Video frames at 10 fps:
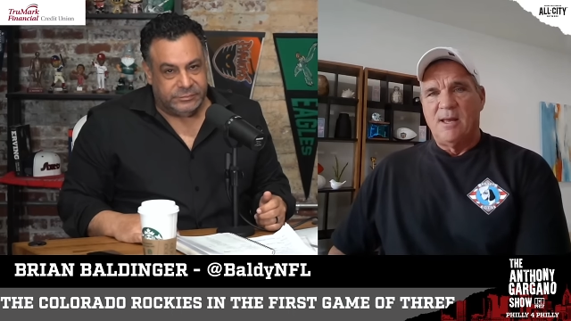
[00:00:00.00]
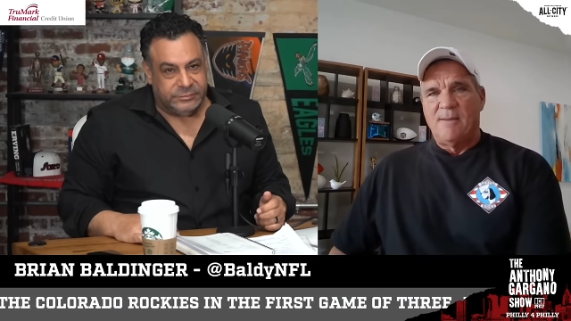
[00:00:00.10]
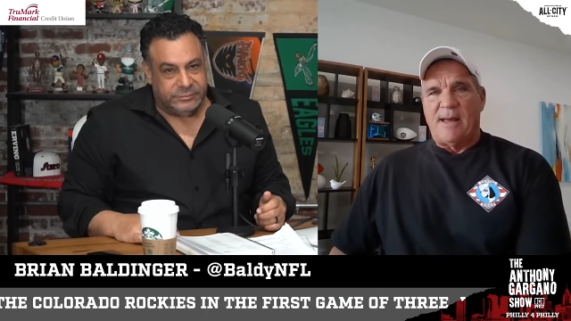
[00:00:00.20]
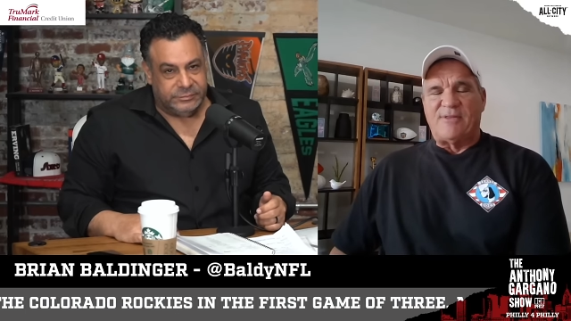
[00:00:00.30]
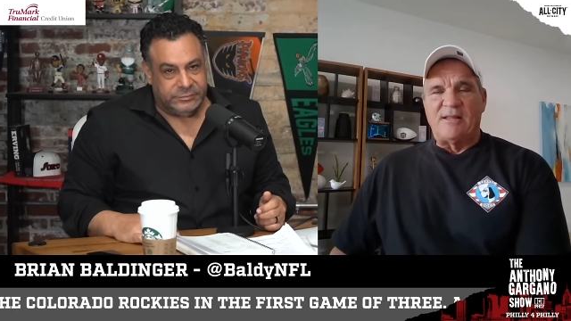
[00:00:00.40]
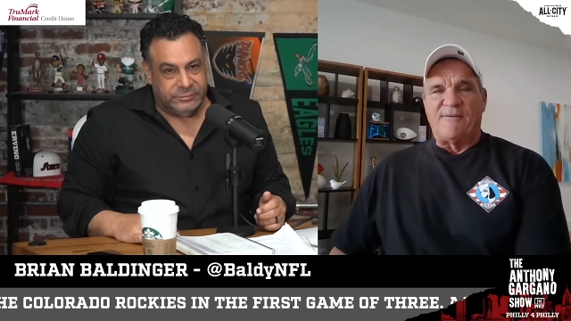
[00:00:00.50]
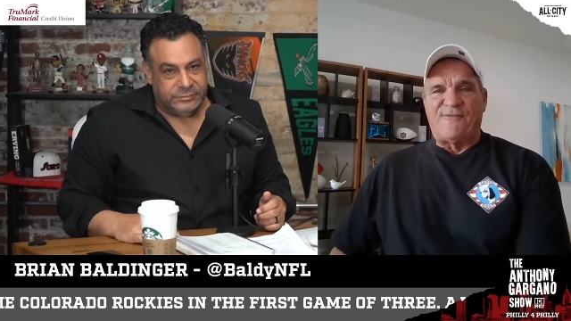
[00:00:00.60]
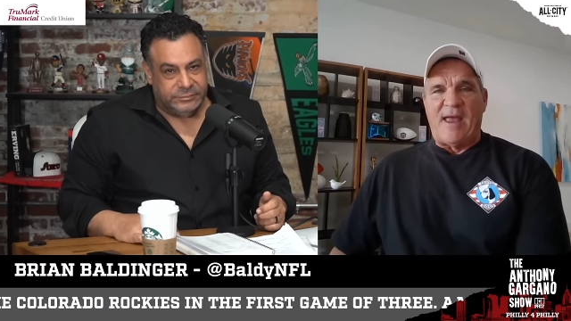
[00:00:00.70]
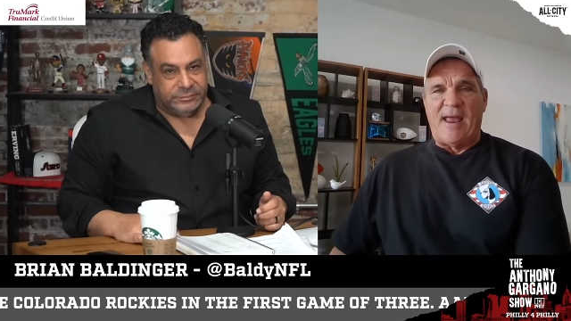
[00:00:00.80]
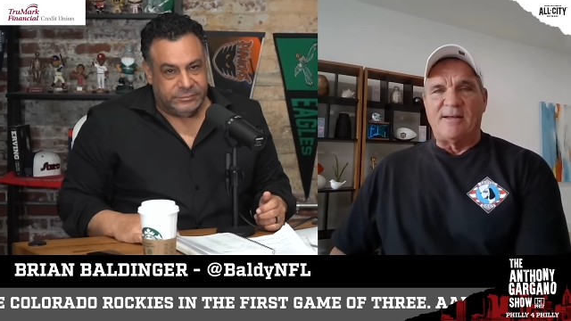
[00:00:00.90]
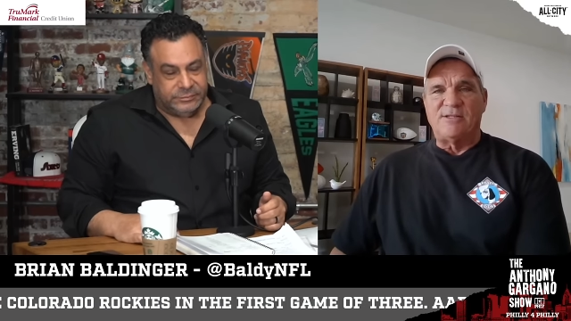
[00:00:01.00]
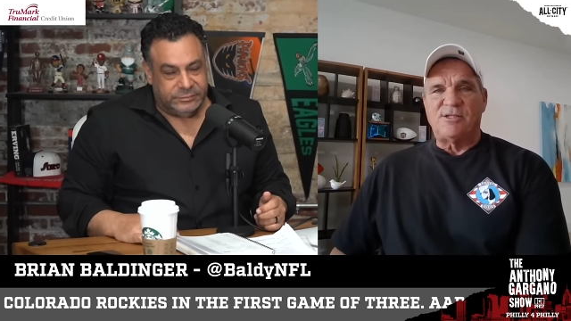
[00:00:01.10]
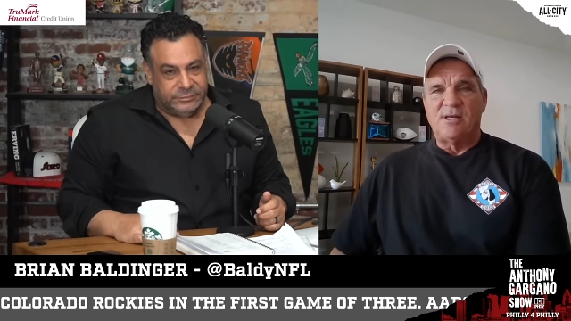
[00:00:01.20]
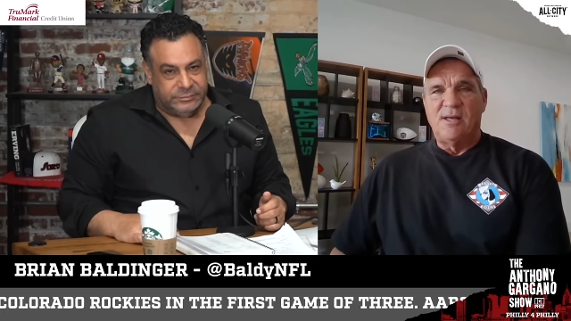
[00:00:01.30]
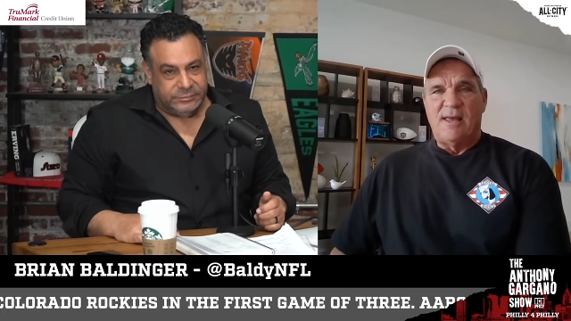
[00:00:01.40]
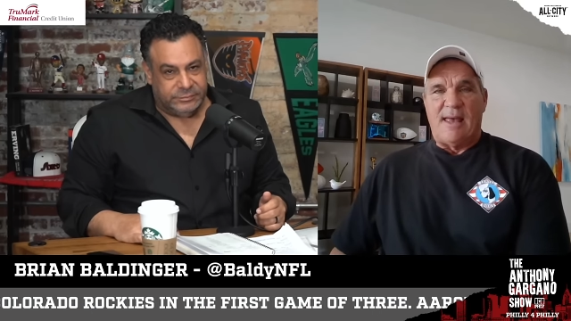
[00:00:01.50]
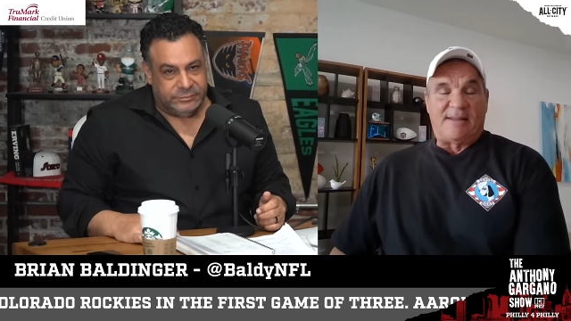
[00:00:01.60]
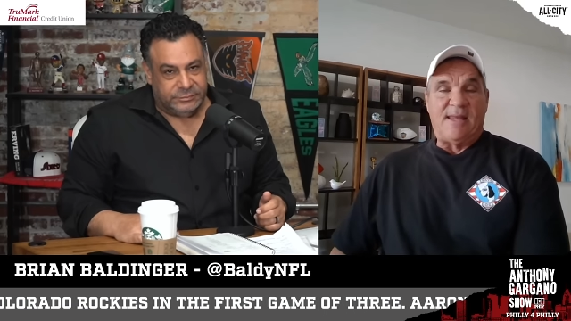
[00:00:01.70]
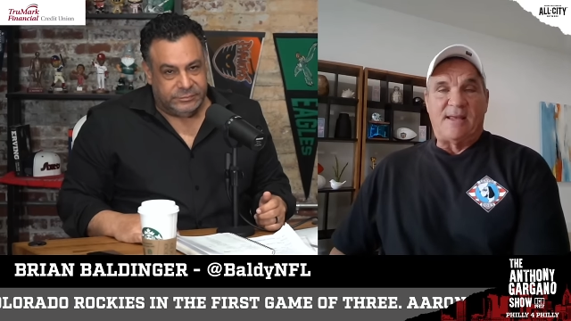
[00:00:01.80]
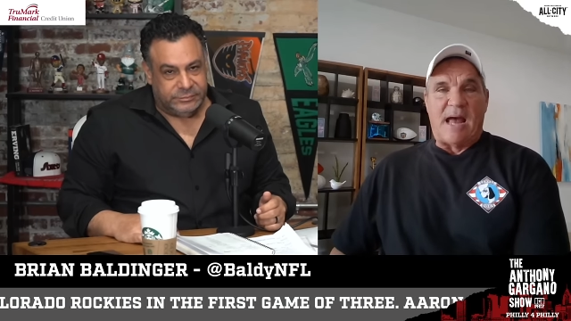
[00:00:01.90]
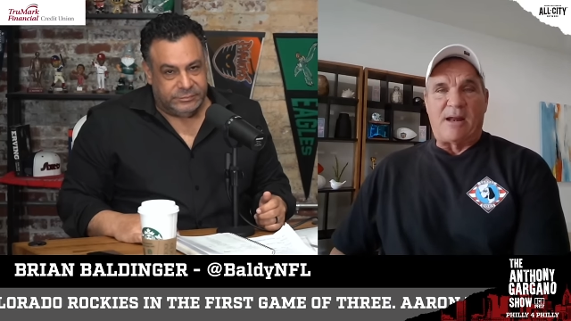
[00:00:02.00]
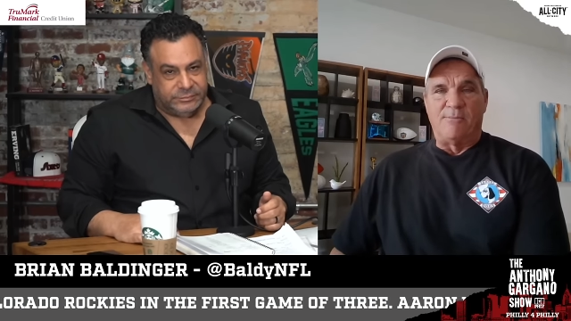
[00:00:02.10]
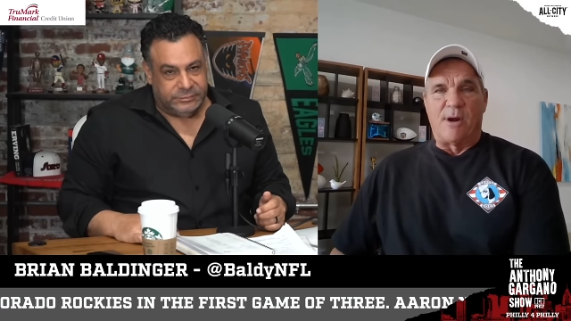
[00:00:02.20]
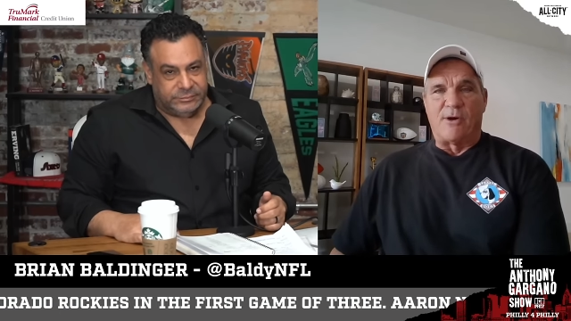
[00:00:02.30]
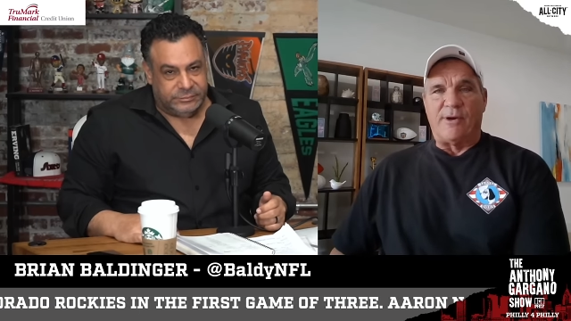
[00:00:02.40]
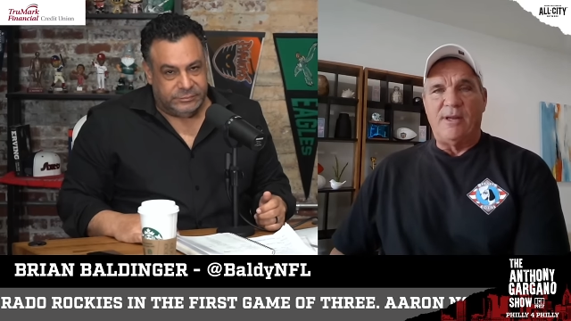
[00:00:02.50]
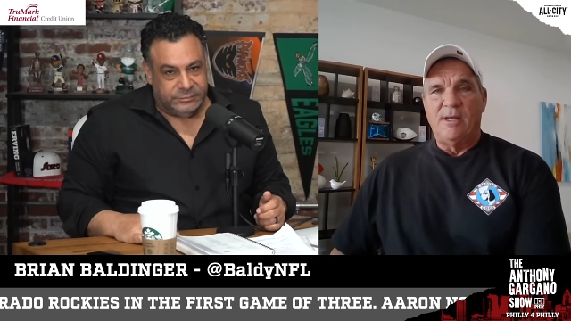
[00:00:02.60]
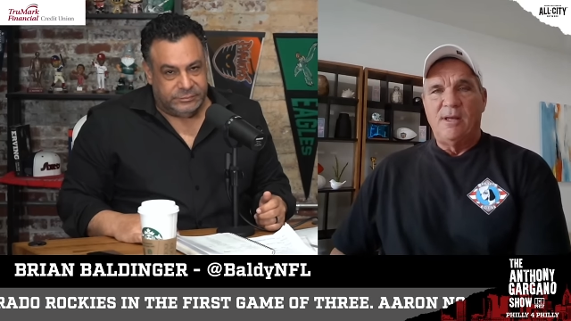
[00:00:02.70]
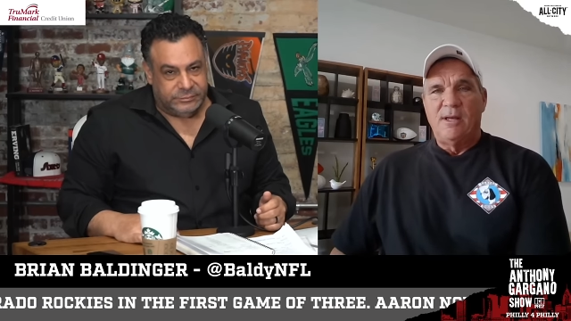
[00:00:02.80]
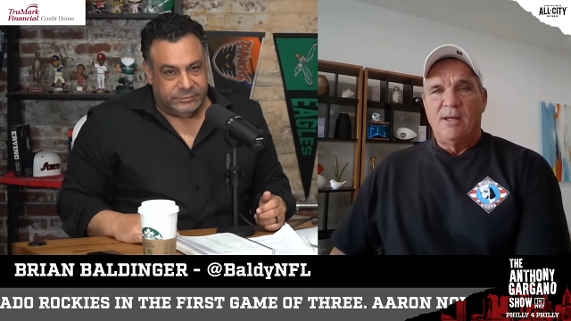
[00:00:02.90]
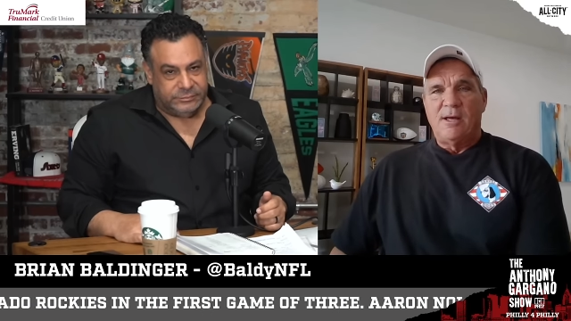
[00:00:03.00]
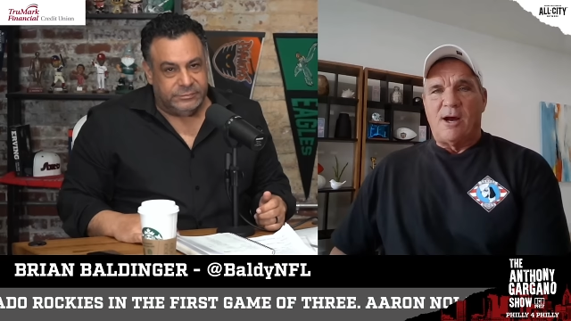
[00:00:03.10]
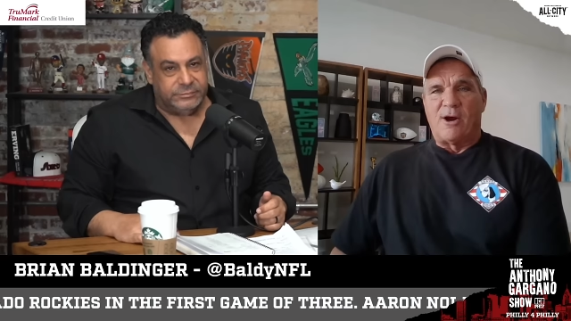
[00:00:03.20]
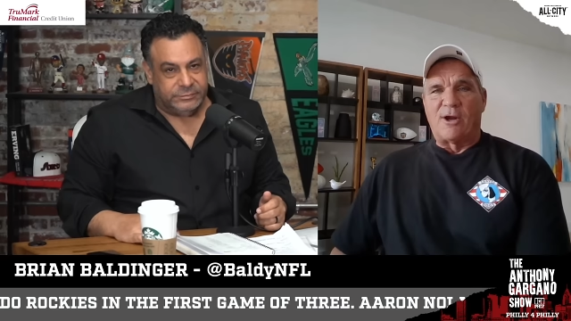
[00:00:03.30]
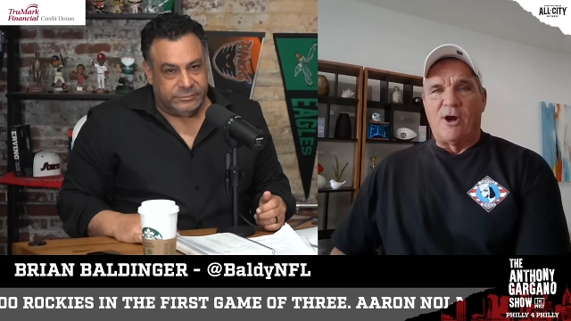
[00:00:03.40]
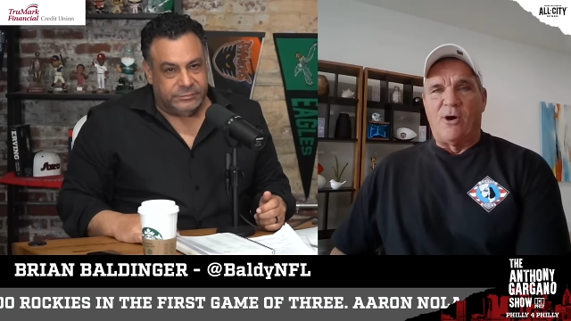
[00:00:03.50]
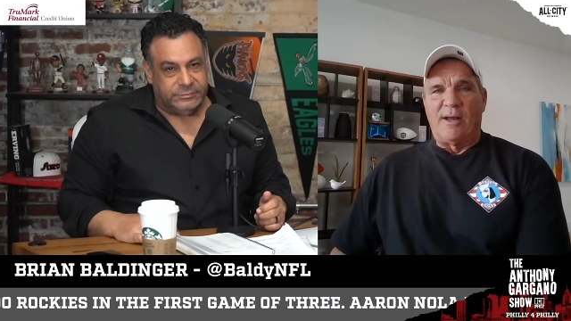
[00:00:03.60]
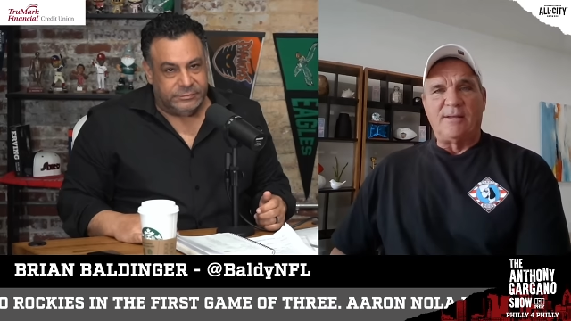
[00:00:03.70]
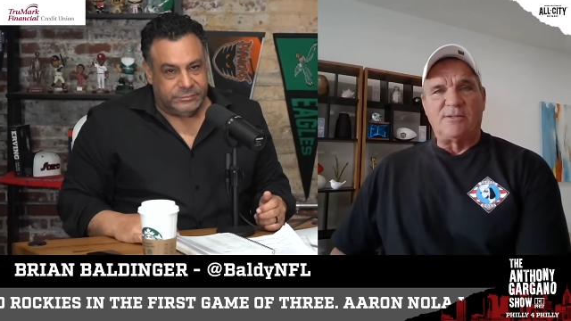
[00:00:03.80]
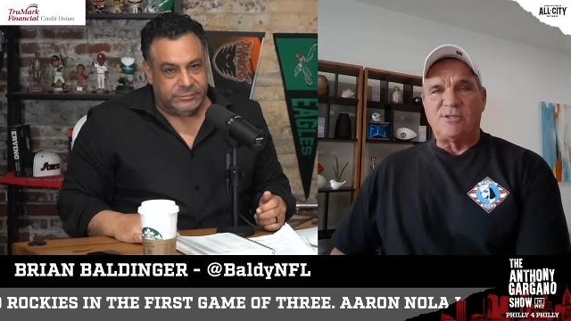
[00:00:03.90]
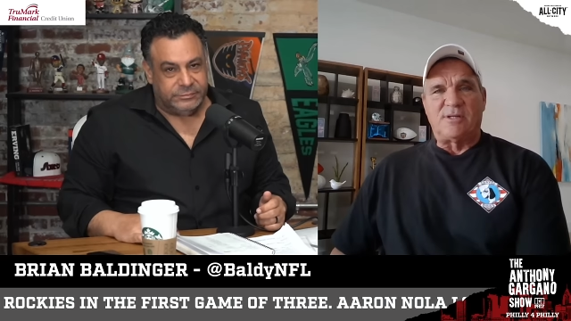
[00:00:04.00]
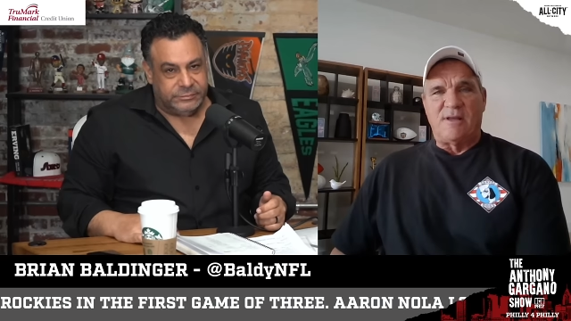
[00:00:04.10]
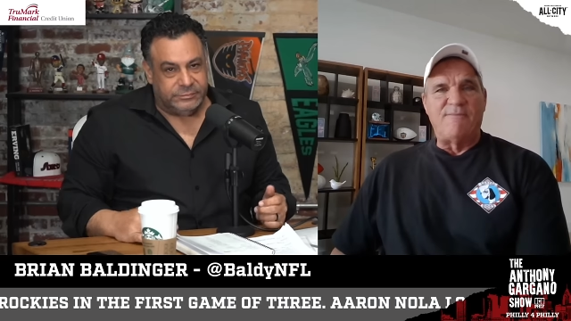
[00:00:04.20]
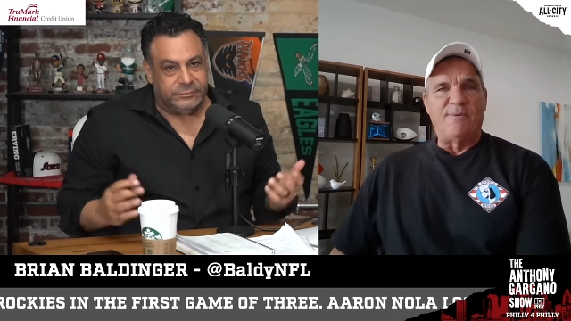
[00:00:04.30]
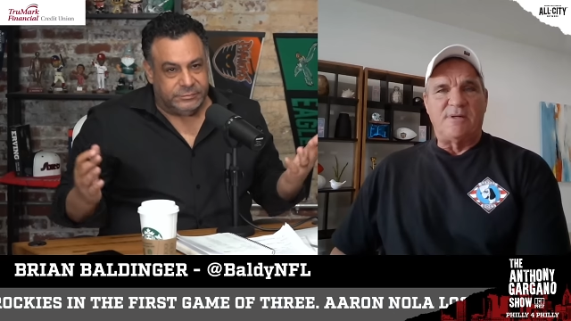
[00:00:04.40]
Speaker 1: I think the fans and I think Kyler Murray are going. Just give.